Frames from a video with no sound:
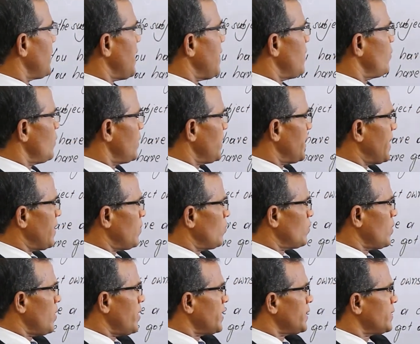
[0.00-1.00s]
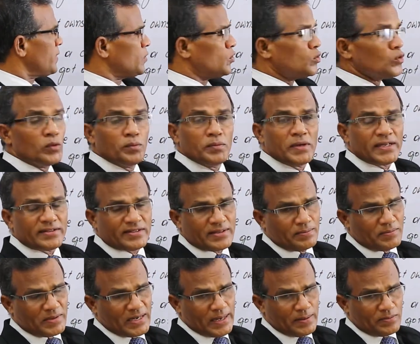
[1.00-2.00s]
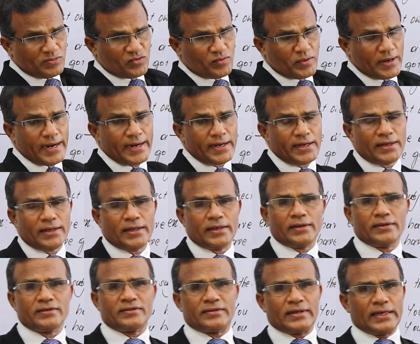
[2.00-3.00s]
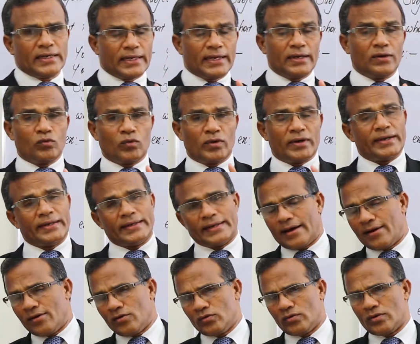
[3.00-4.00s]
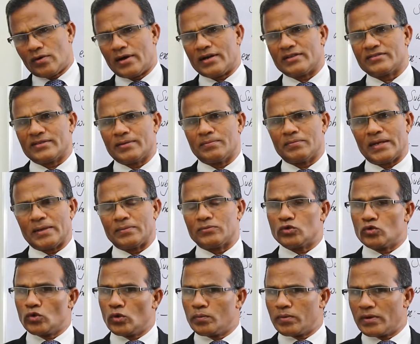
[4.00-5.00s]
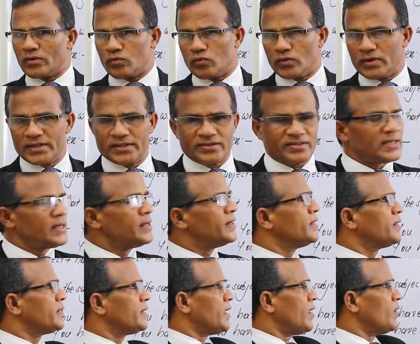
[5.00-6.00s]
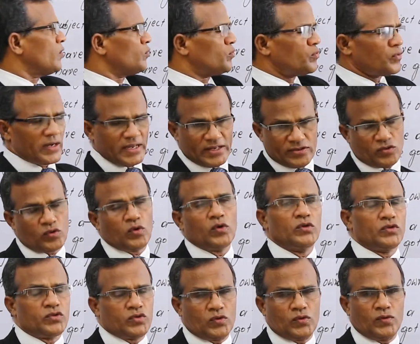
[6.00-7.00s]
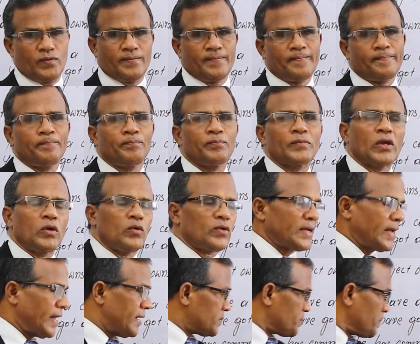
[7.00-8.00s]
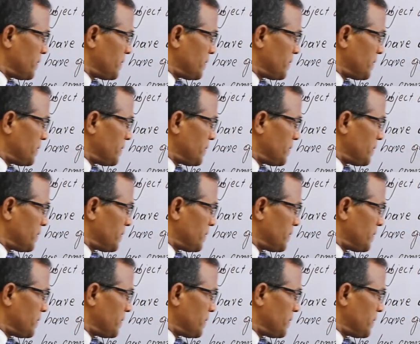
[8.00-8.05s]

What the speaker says: have or have got, you may sometimes find single word noun or sometimes group of words noun phrase also. Okay, as